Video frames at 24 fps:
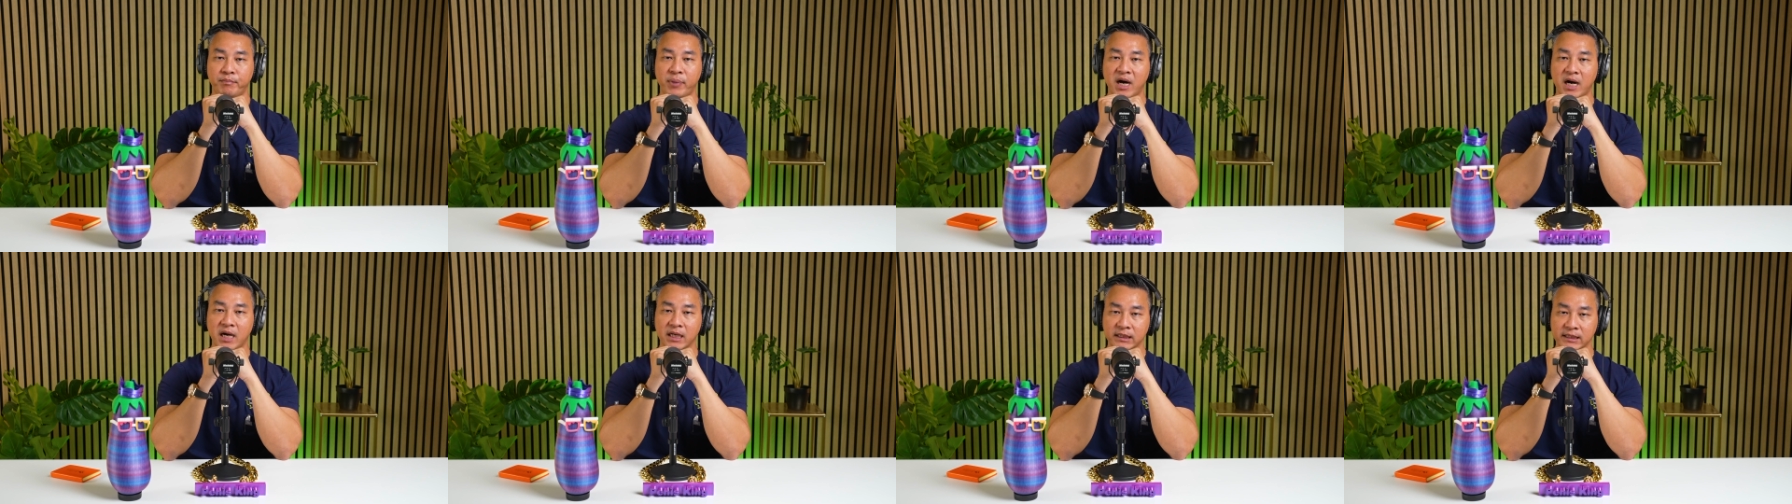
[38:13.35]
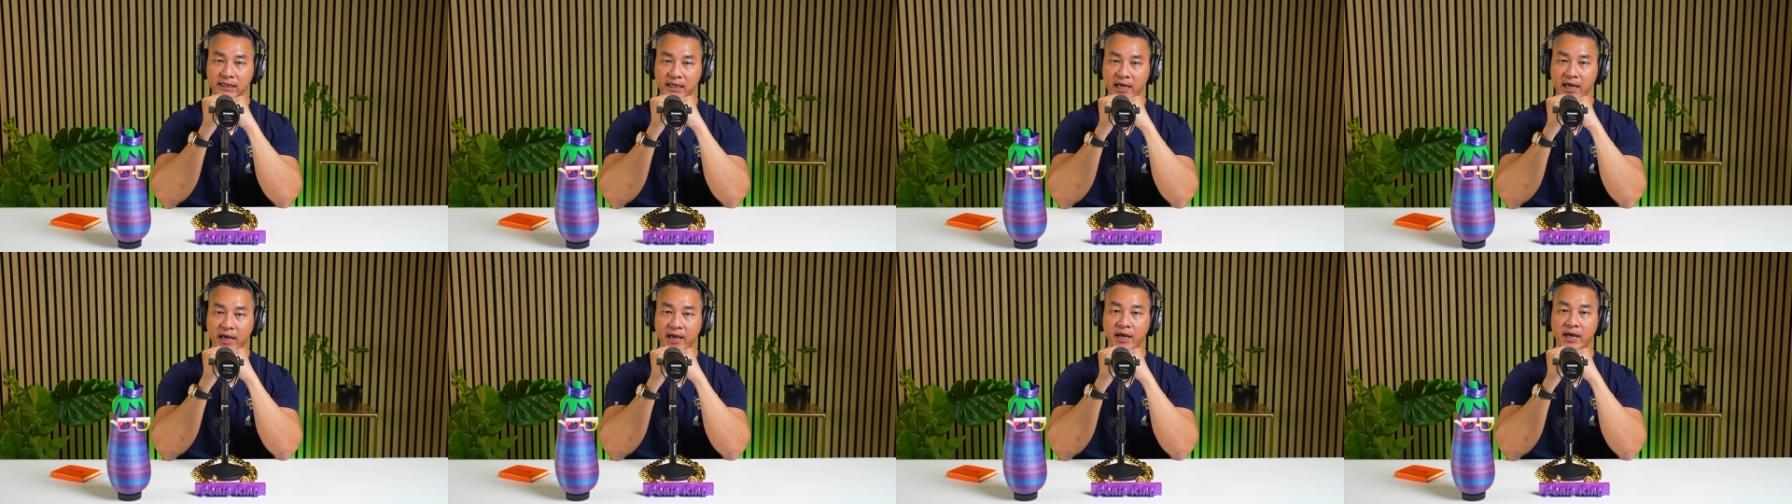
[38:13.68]

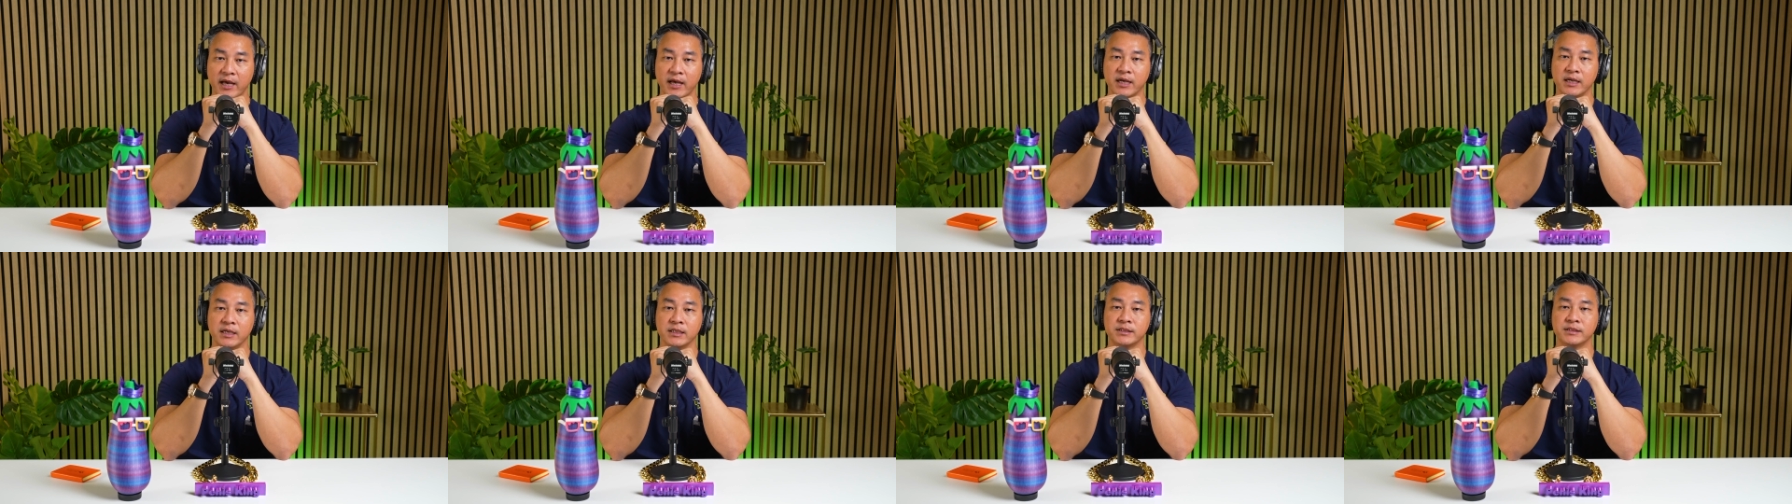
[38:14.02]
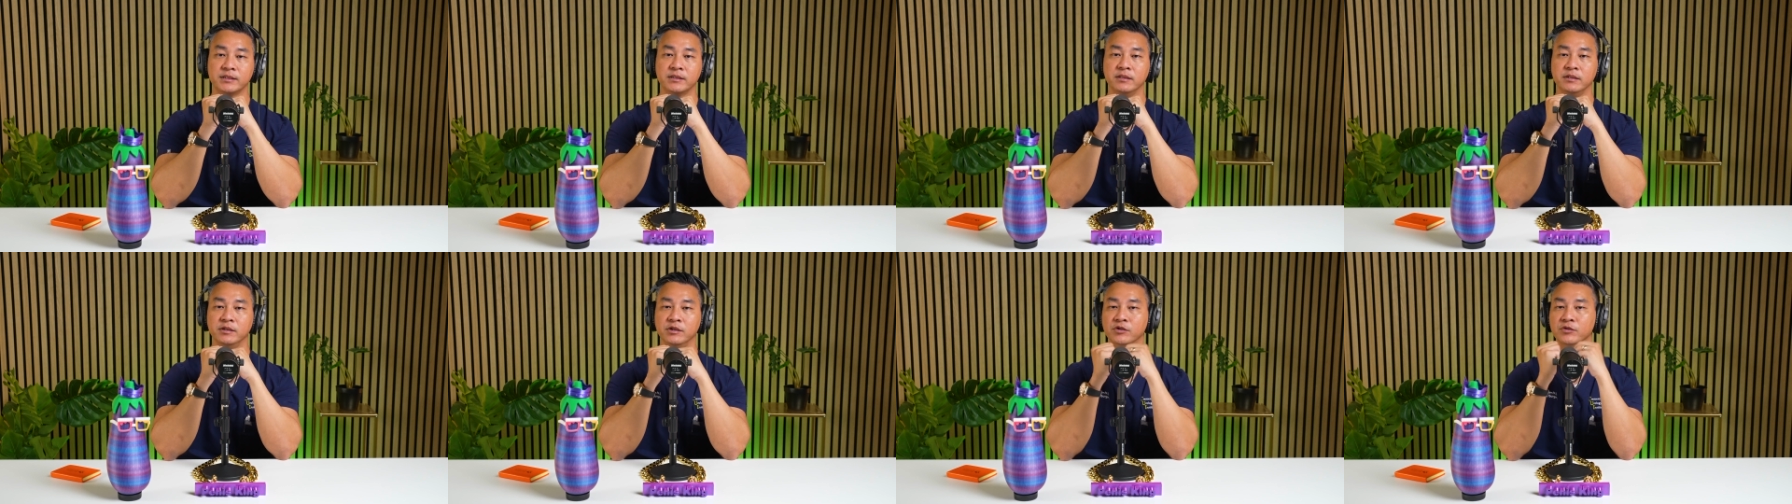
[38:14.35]

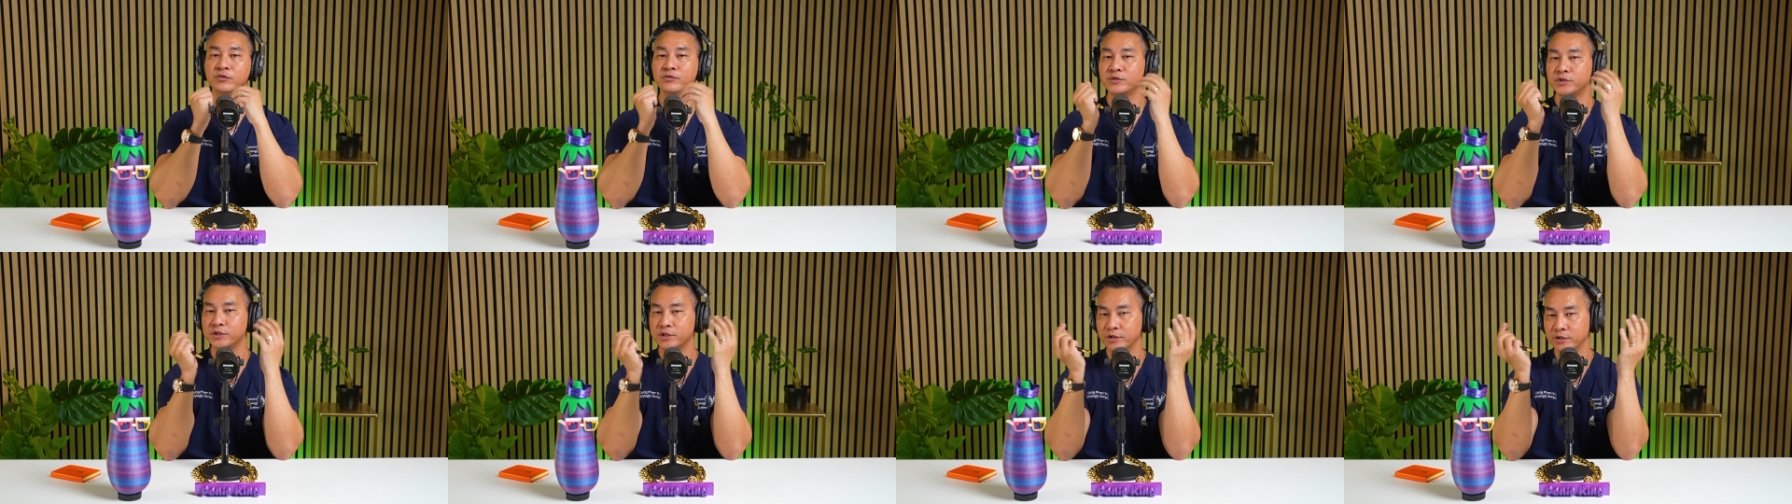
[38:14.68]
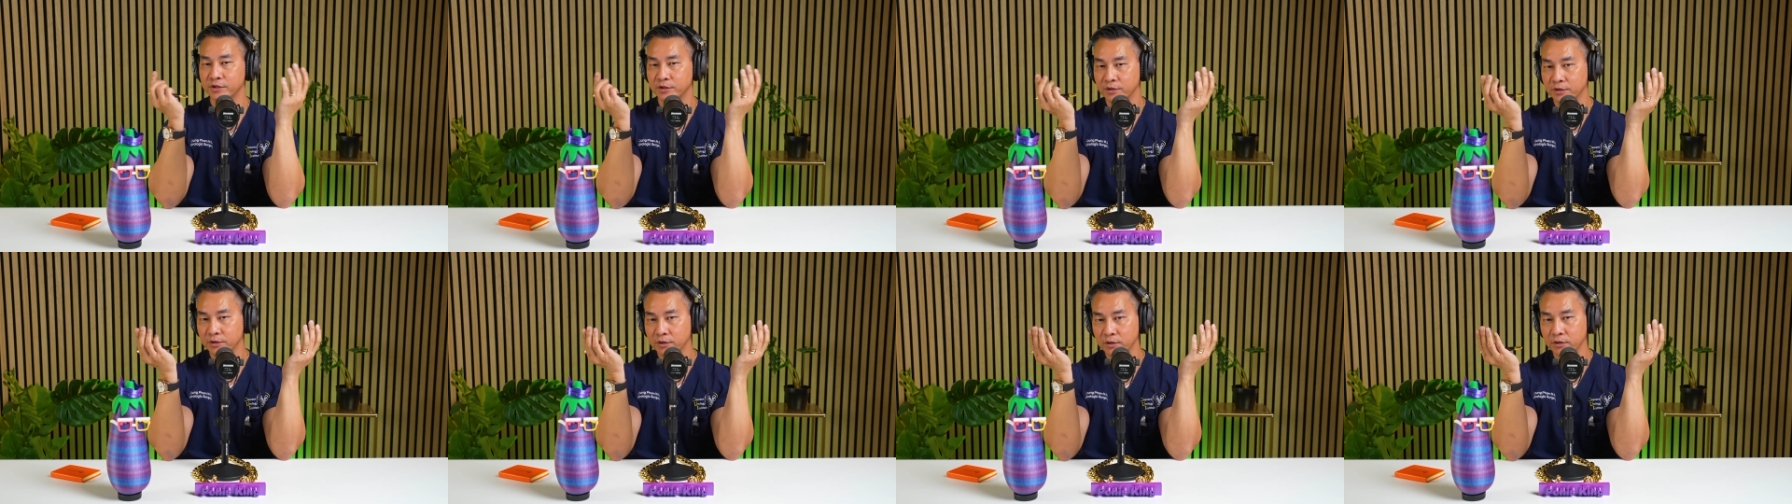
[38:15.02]
podcasts,
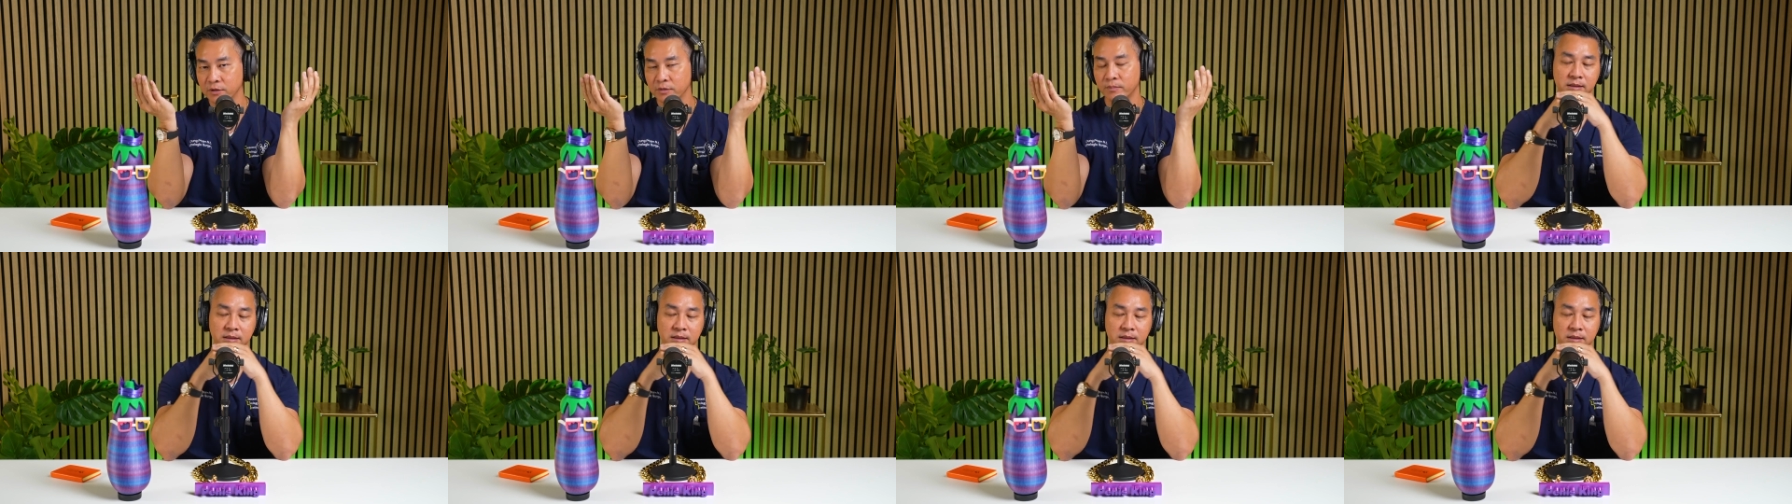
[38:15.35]
YouTube.